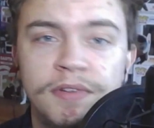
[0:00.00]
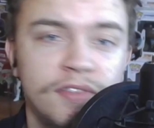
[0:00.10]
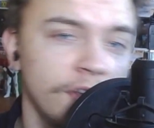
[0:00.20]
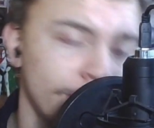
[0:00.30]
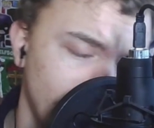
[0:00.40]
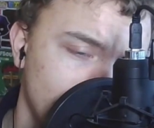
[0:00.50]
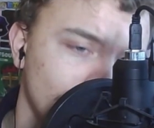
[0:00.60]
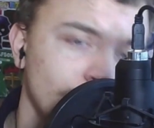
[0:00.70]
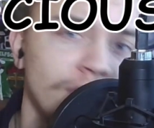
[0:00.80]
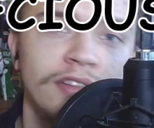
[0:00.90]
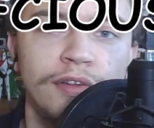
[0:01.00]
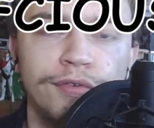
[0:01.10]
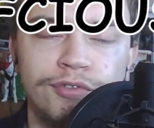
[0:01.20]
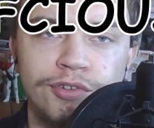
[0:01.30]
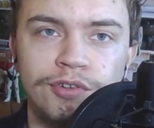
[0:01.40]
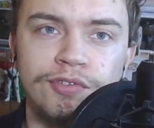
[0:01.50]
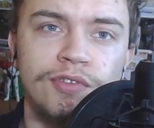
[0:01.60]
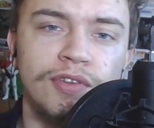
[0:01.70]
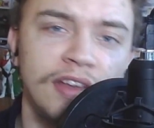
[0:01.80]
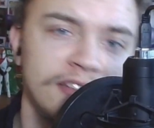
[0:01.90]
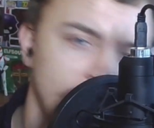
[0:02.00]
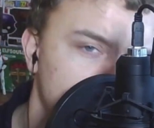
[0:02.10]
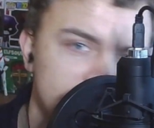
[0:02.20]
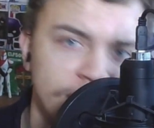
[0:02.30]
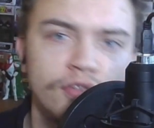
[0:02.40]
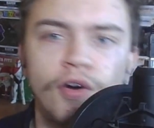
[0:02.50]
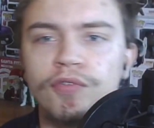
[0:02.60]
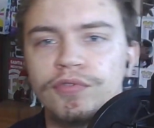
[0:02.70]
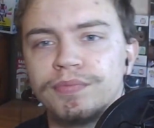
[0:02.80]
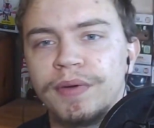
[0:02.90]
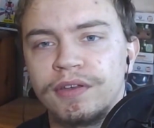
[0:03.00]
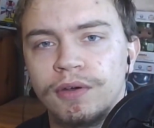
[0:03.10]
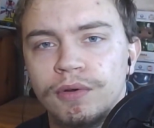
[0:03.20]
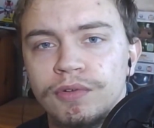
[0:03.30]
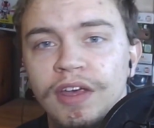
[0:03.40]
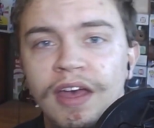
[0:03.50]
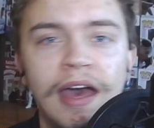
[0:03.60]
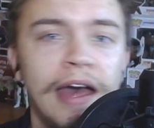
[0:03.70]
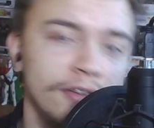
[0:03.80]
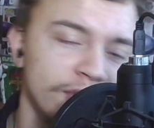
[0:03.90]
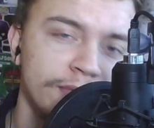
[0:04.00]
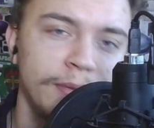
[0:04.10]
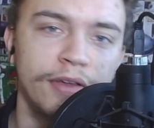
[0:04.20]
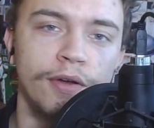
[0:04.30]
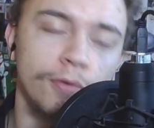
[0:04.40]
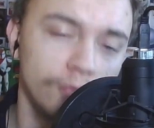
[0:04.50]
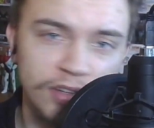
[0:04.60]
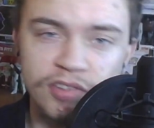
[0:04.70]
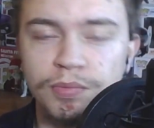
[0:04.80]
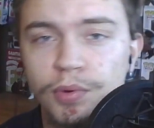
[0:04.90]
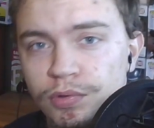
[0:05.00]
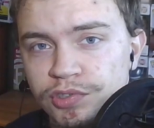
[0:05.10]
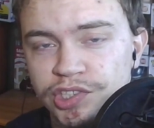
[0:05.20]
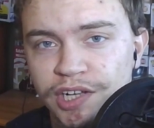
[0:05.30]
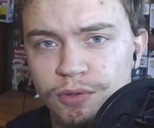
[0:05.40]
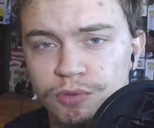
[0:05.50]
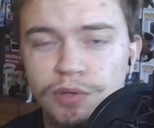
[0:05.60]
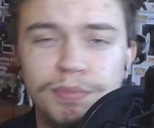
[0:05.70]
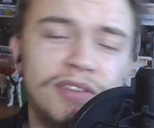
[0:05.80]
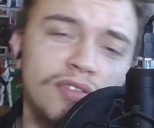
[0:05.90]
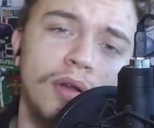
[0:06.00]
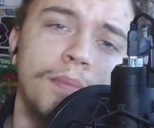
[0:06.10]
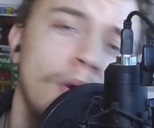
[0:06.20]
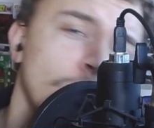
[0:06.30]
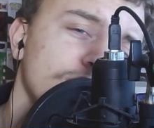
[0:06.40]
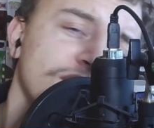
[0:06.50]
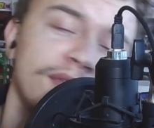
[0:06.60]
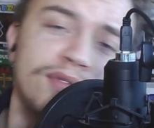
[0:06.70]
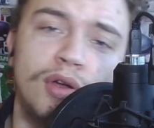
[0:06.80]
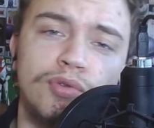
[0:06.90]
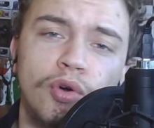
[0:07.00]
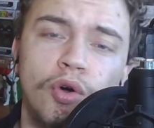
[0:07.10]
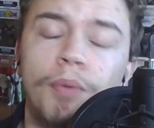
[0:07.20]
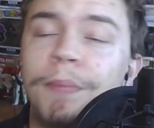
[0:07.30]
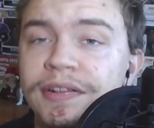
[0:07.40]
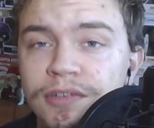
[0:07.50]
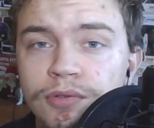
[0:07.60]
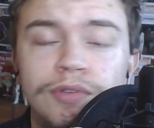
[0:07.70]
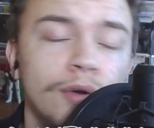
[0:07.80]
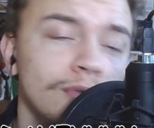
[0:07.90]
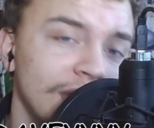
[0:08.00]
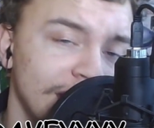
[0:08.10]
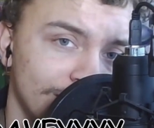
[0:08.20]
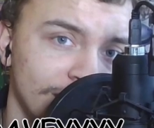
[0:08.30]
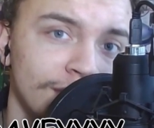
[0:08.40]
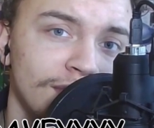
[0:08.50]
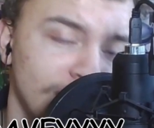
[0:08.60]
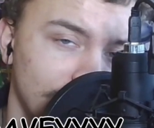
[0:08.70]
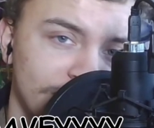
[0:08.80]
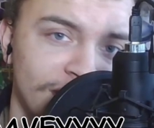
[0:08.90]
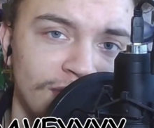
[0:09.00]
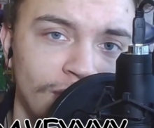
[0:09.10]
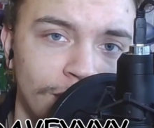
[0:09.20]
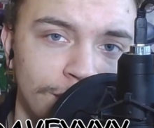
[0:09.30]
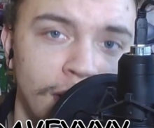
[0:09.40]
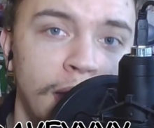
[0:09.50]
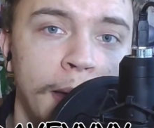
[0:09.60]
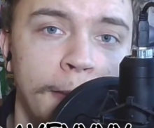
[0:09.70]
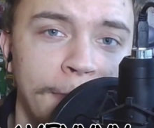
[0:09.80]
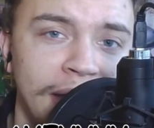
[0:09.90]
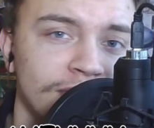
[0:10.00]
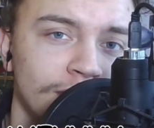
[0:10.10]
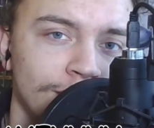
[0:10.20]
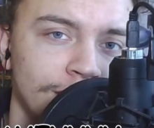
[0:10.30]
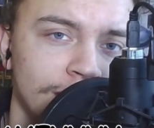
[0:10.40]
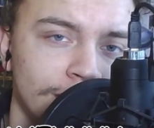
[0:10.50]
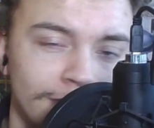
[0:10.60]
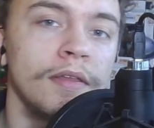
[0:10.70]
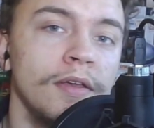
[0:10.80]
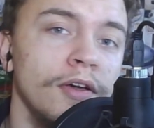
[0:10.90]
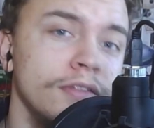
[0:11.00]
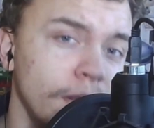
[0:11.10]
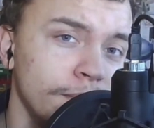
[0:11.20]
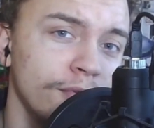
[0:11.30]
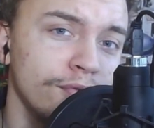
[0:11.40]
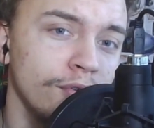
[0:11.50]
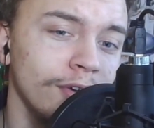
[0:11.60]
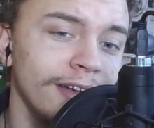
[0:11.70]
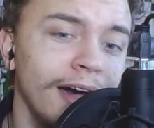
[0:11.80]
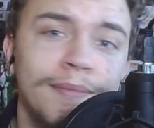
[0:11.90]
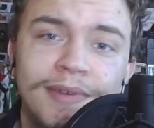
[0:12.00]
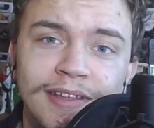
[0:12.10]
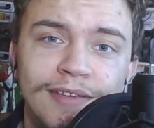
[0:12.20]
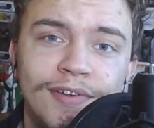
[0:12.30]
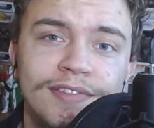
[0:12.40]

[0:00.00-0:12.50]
stuff's absolutely delicious. You can get 10% off with my code, and using my code really supports the channel. So please go to POGGERSlifestyle.com and use code Davey for 10% off. Back into the video. At number 3, I'm going to give it to